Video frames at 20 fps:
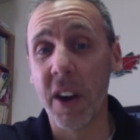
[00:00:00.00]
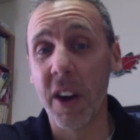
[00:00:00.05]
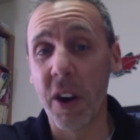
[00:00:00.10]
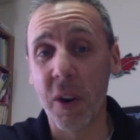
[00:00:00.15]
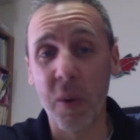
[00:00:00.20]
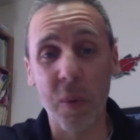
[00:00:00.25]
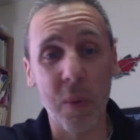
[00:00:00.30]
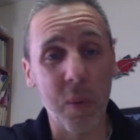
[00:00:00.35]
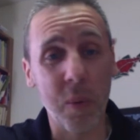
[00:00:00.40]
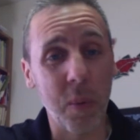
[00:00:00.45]

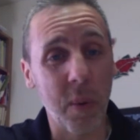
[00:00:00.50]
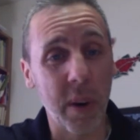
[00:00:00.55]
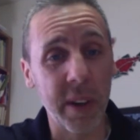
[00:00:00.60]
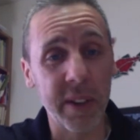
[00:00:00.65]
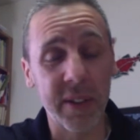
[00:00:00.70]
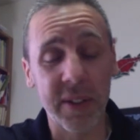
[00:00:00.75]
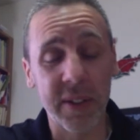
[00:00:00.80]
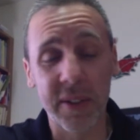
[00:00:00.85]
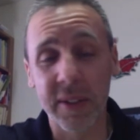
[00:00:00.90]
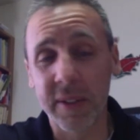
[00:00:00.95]
uh,
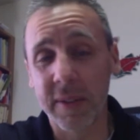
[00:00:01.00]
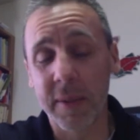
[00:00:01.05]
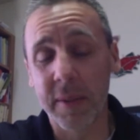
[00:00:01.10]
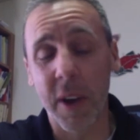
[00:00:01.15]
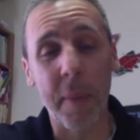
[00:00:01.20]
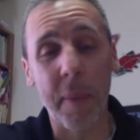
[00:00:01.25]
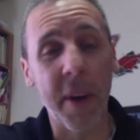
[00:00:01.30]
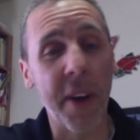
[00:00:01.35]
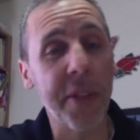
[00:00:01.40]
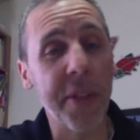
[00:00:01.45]
once
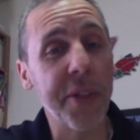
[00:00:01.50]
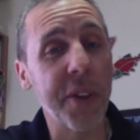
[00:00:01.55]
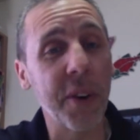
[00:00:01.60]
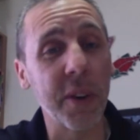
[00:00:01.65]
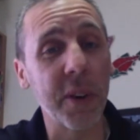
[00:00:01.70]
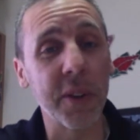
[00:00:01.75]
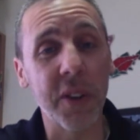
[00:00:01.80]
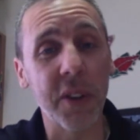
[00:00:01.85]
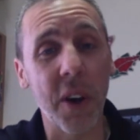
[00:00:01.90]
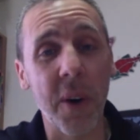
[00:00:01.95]
a month
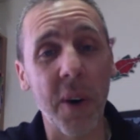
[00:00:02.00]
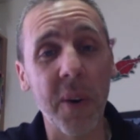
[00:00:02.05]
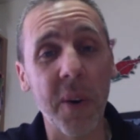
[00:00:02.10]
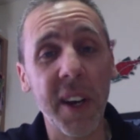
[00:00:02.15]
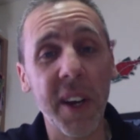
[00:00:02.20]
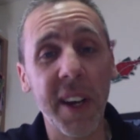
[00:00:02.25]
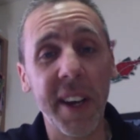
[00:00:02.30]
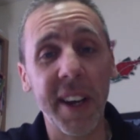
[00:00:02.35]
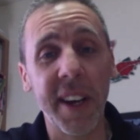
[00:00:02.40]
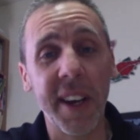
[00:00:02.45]
or
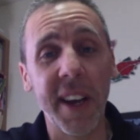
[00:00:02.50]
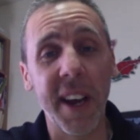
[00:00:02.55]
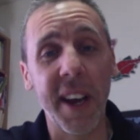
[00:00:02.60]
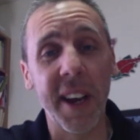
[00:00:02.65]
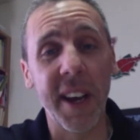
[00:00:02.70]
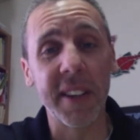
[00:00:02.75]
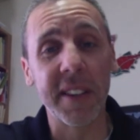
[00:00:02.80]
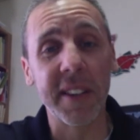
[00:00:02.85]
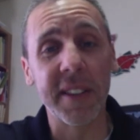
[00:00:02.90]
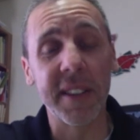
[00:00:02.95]
so
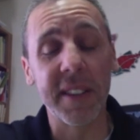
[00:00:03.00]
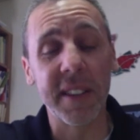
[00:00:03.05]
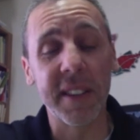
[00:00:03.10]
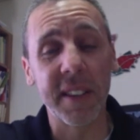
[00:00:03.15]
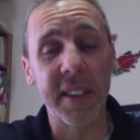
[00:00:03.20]
and